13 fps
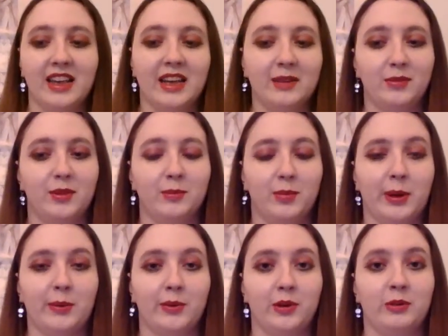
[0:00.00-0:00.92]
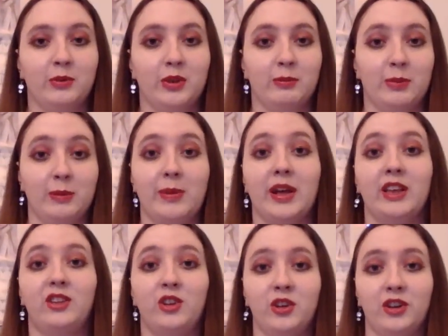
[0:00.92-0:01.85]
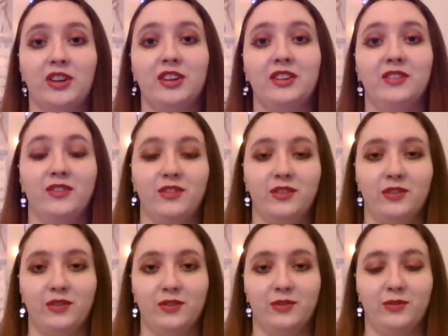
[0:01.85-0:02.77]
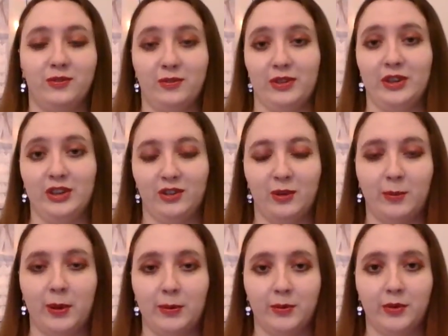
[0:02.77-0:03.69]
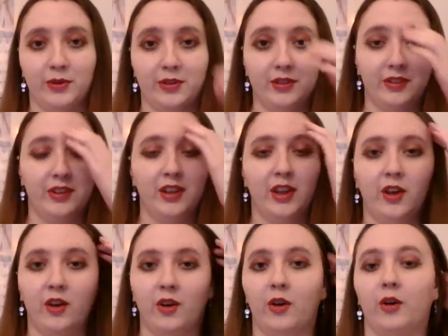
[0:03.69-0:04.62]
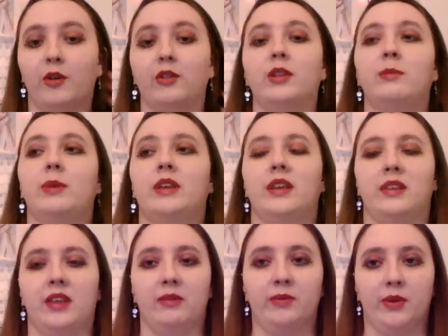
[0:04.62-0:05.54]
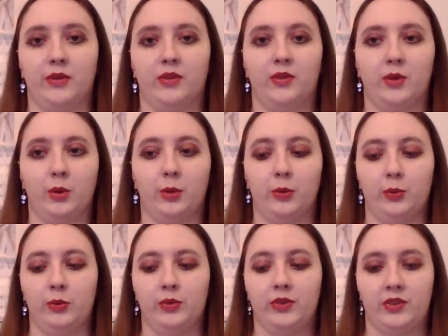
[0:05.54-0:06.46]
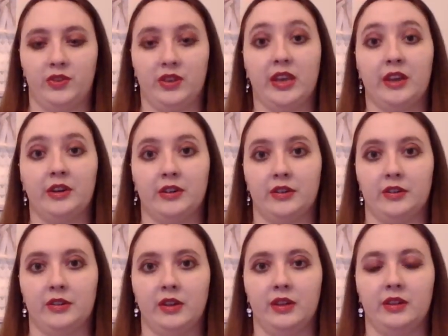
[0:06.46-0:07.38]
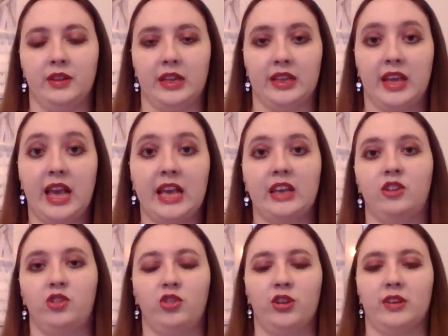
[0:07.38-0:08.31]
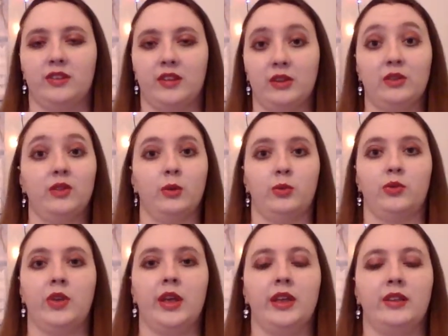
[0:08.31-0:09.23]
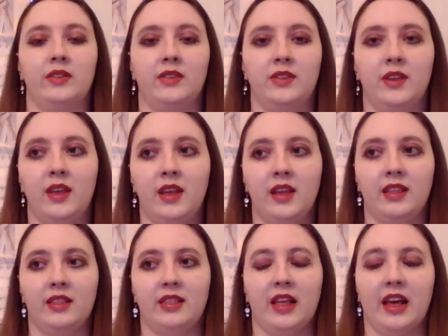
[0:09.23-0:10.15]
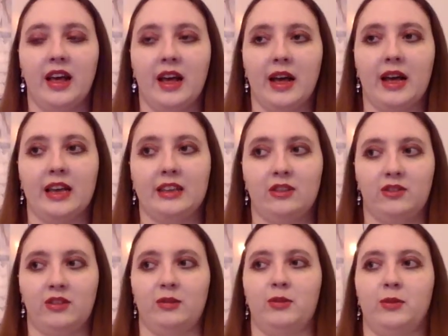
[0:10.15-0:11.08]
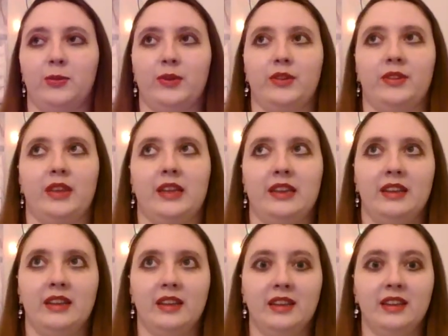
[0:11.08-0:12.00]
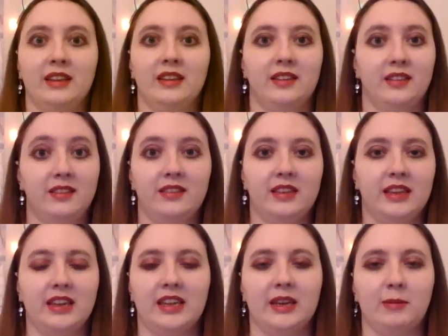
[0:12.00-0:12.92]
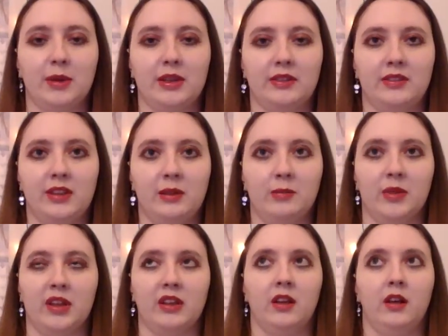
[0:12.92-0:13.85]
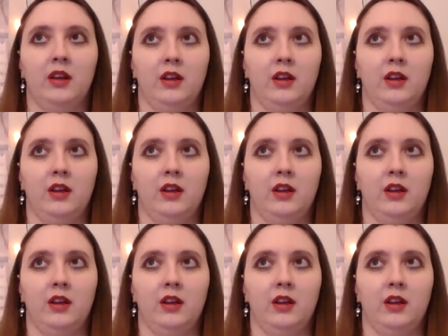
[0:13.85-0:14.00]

I have some popcorn with me, but I couldn't finish the popcorn only because I felt so scared, like anxious, and so tense that I just was like sitting in my seat. like,